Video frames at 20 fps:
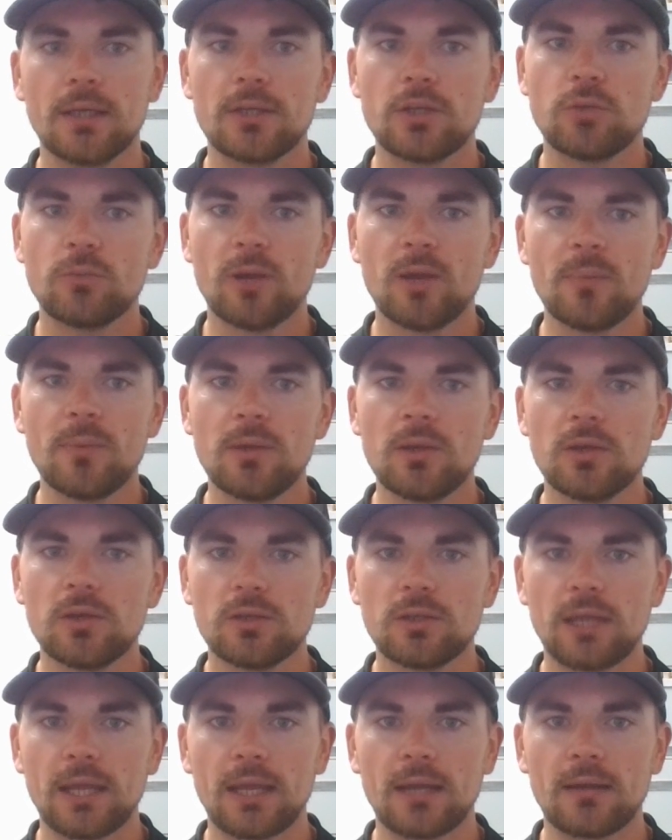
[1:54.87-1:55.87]
You might be a
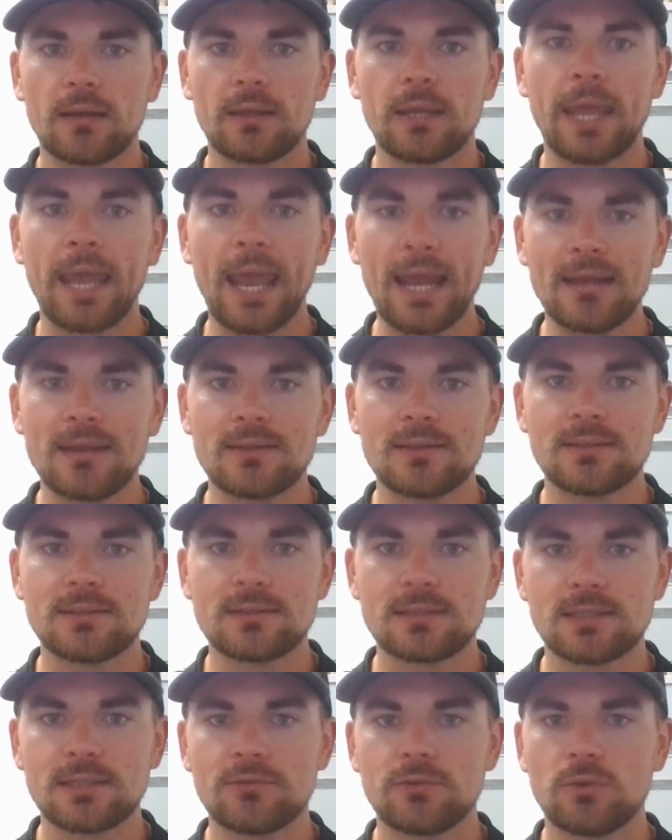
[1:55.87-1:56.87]
good candidate
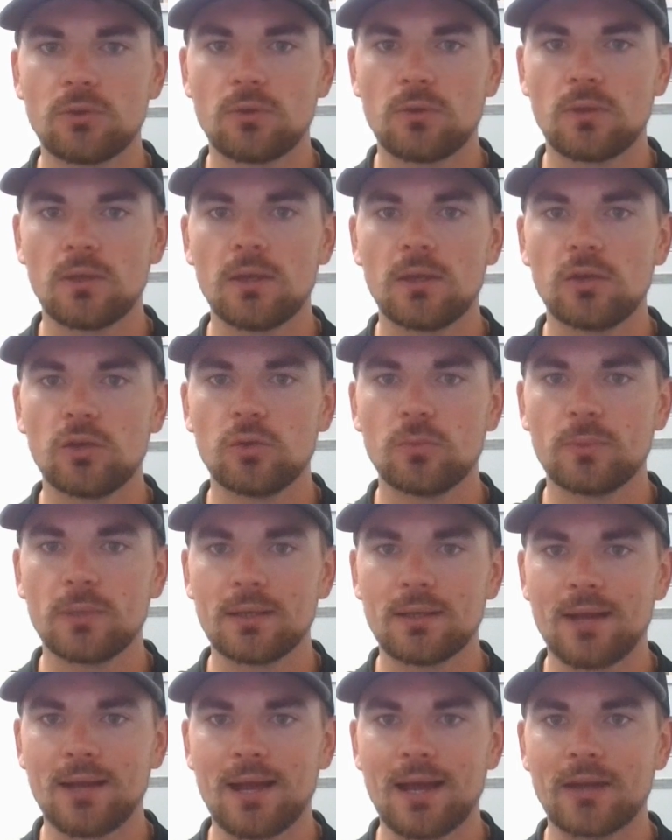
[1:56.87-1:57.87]
if you think you'll be
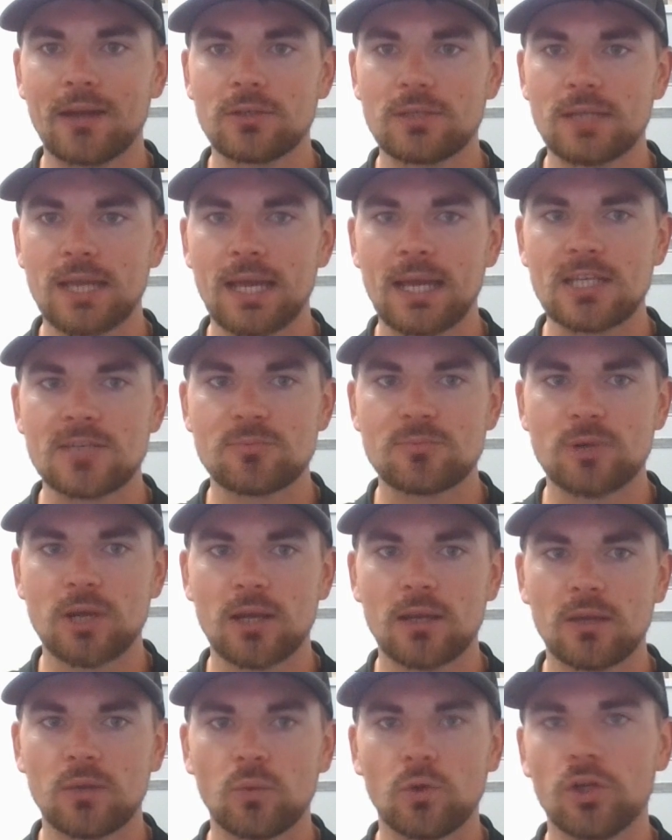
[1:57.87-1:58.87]
in a higher tax
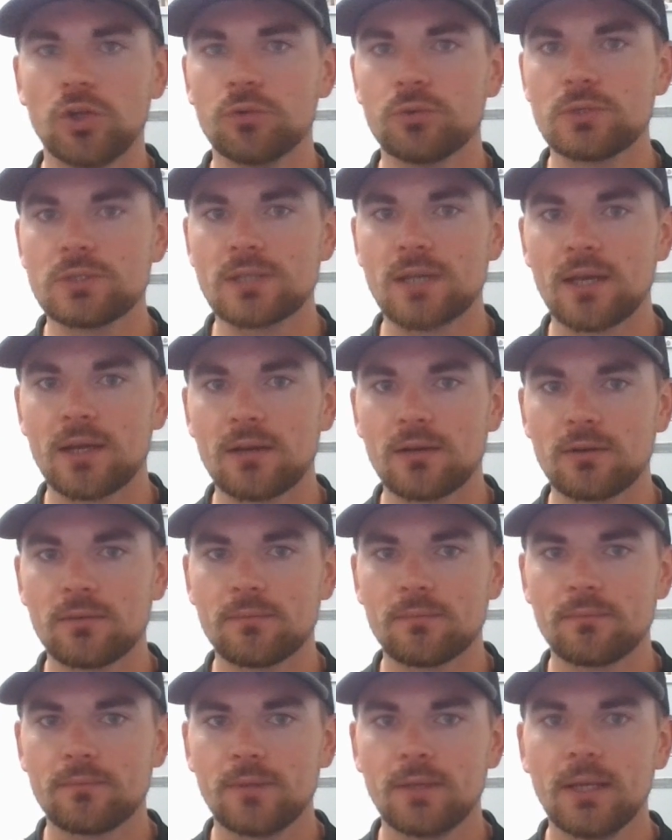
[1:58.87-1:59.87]
bracket when you retire.
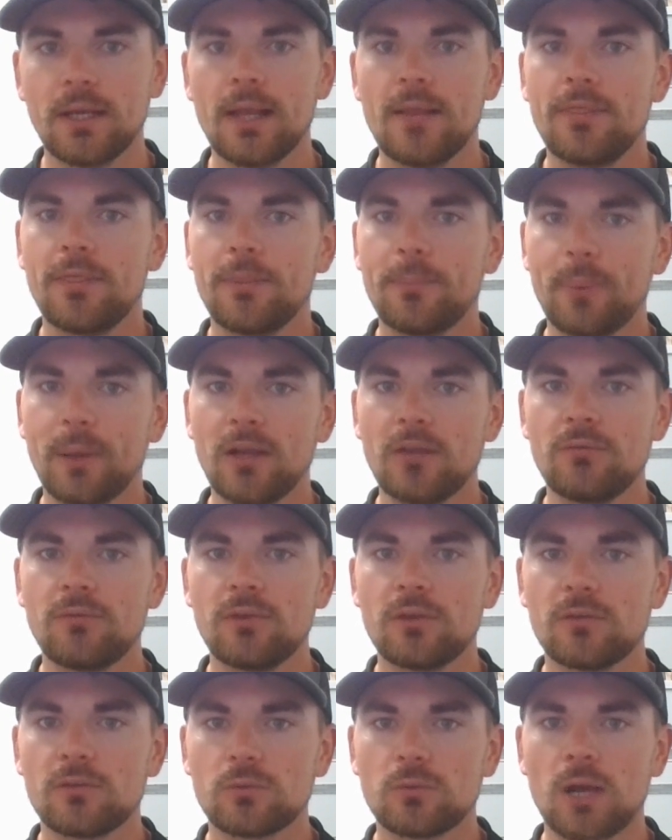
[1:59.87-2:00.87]
The benefit
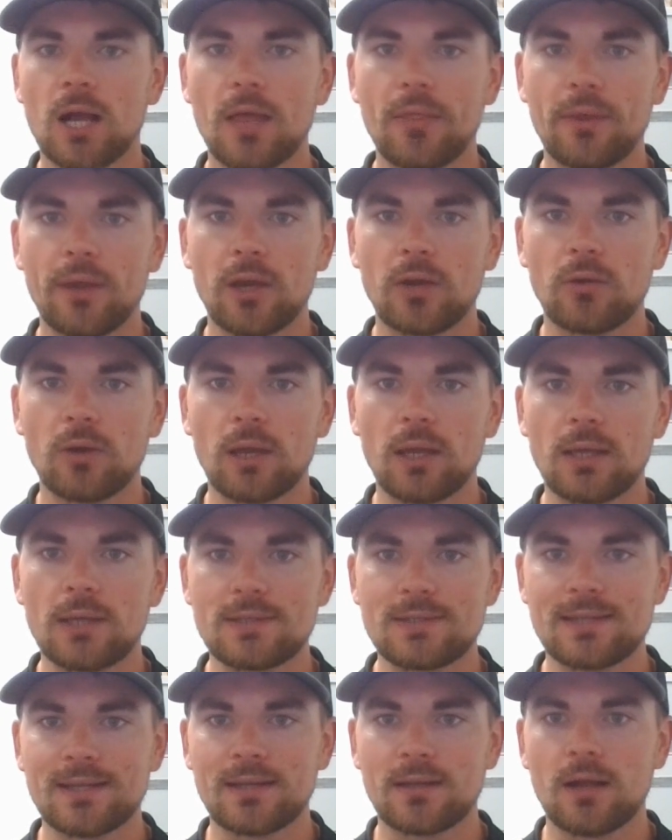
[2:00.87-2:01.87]
of a Roth IRA
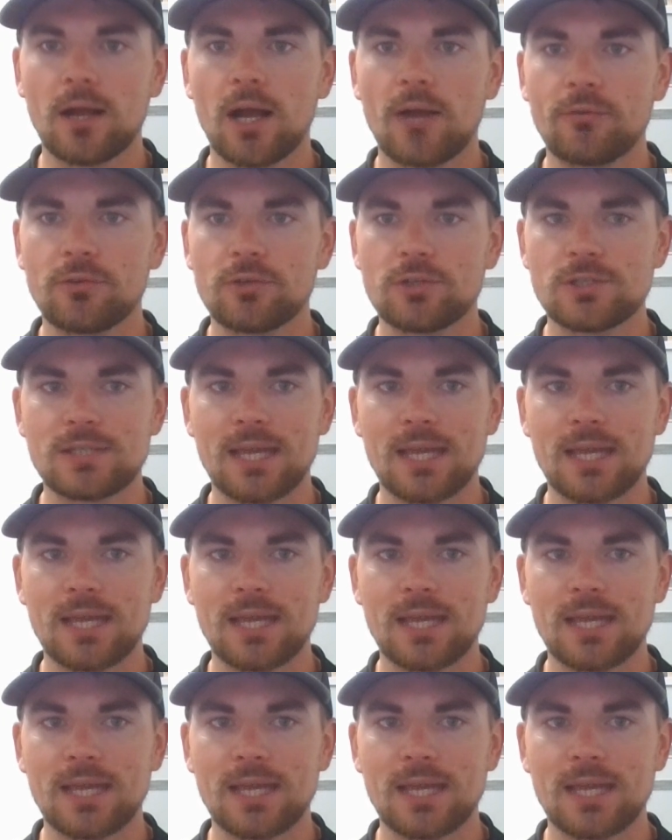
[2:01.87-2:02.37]
is that it offers